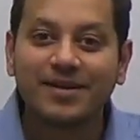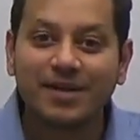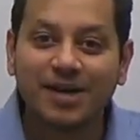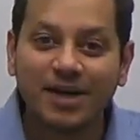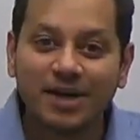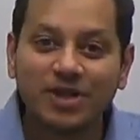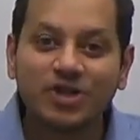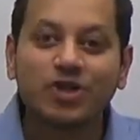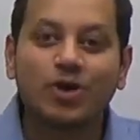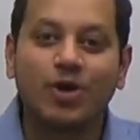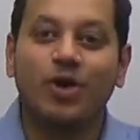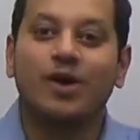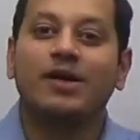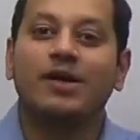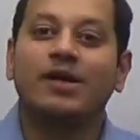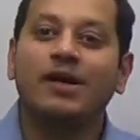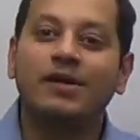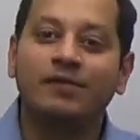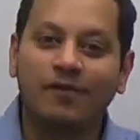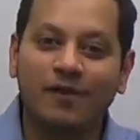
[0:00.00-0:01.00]
Kutch or
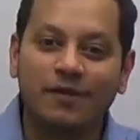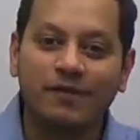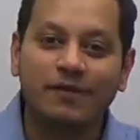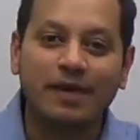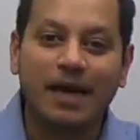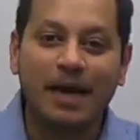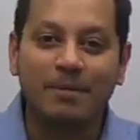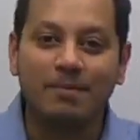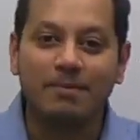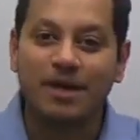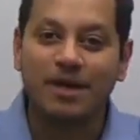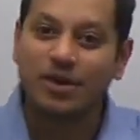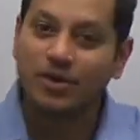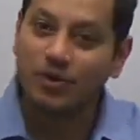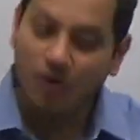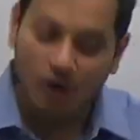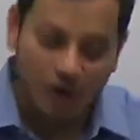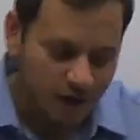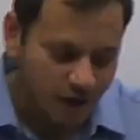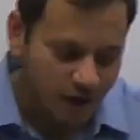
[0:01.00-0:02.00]
Gulf of Cambay. You
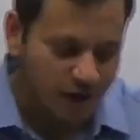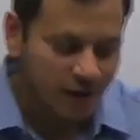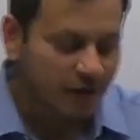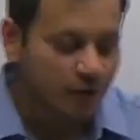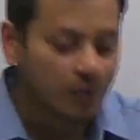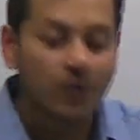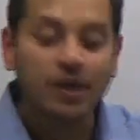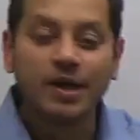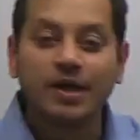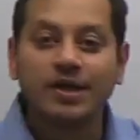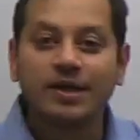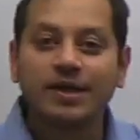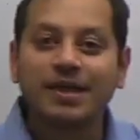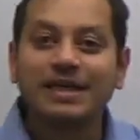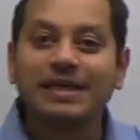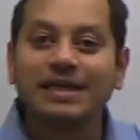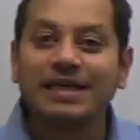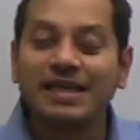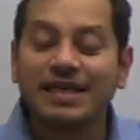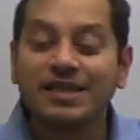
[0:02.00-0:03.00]
already know it.
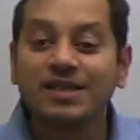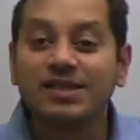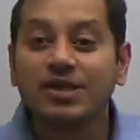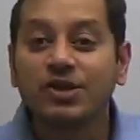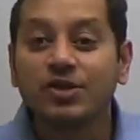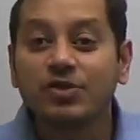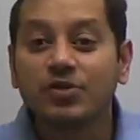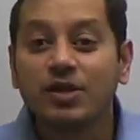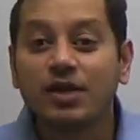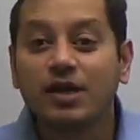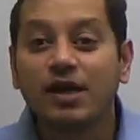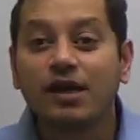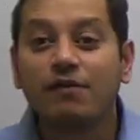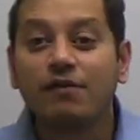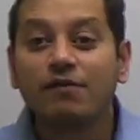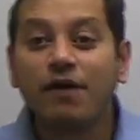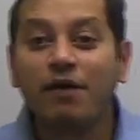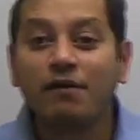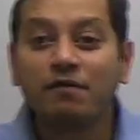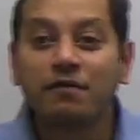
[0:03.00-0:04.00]
It drains into the Gulf
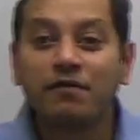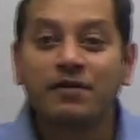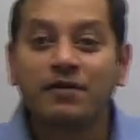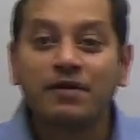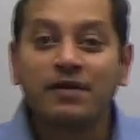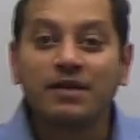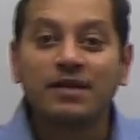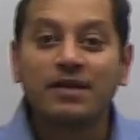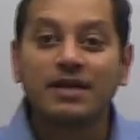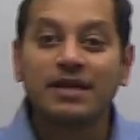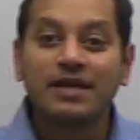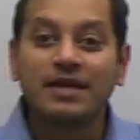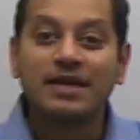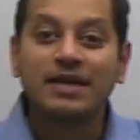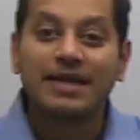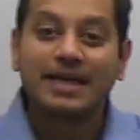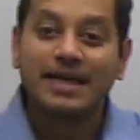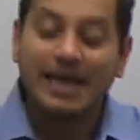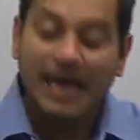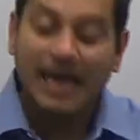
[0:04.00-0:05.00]
of
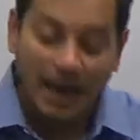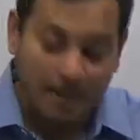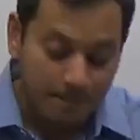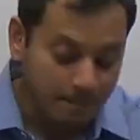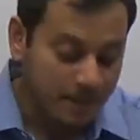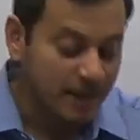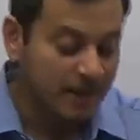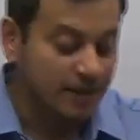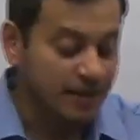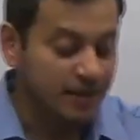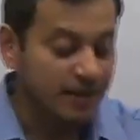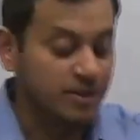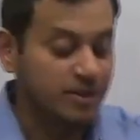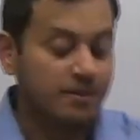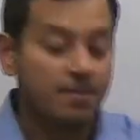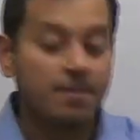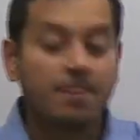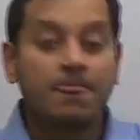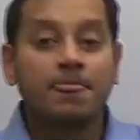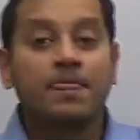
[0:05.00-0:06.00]
Cambay region.
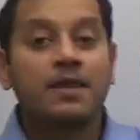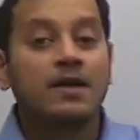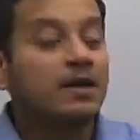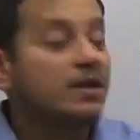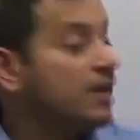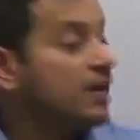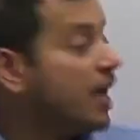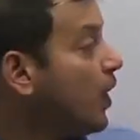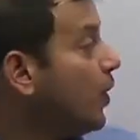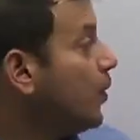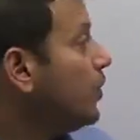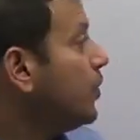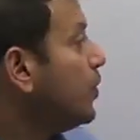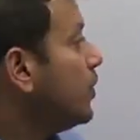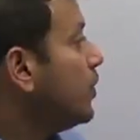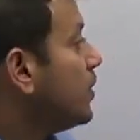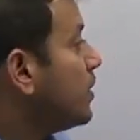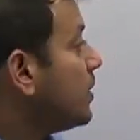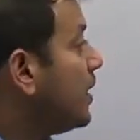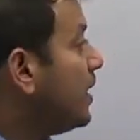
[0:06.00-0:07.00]
Now,
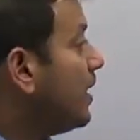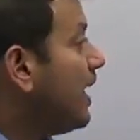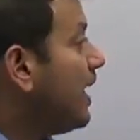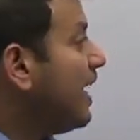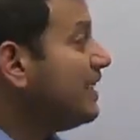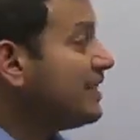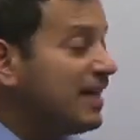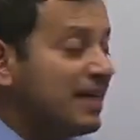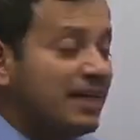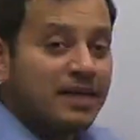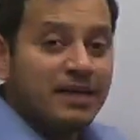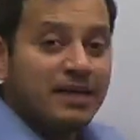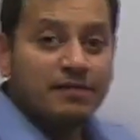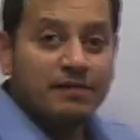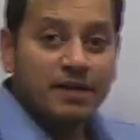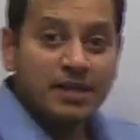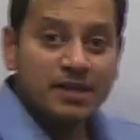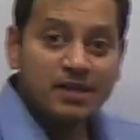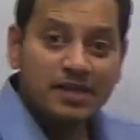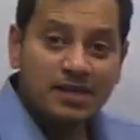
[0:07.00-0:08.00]
the other
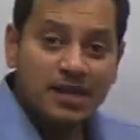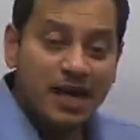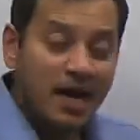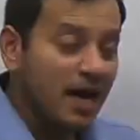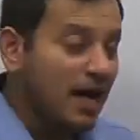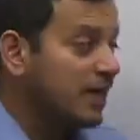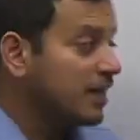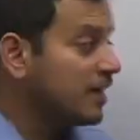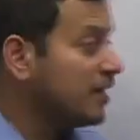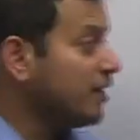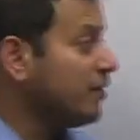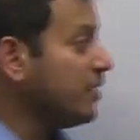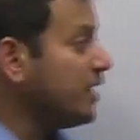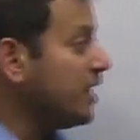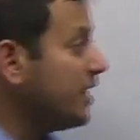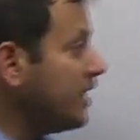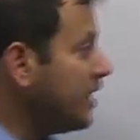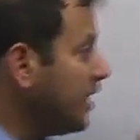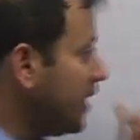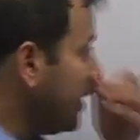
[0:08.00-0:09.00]
rivers are the,
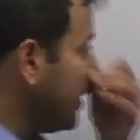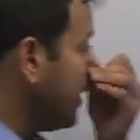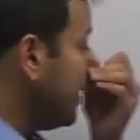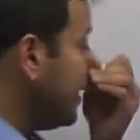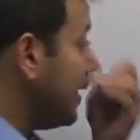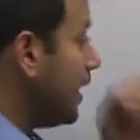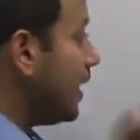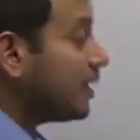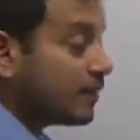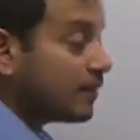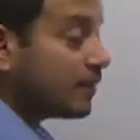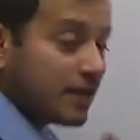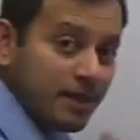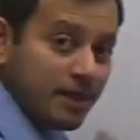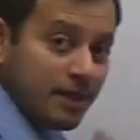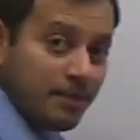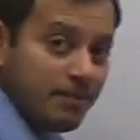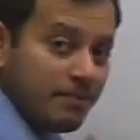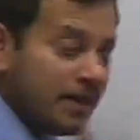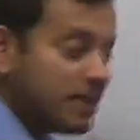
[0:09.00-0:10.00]
in, in India, the
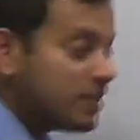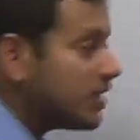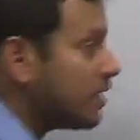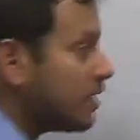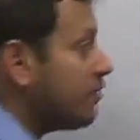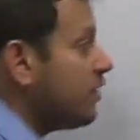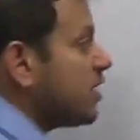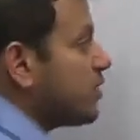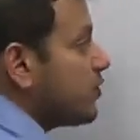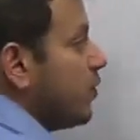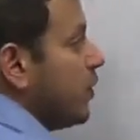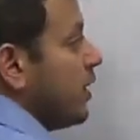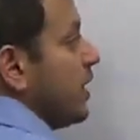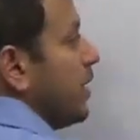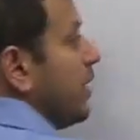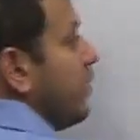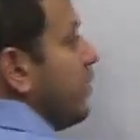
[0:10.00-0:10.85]
three major west flowing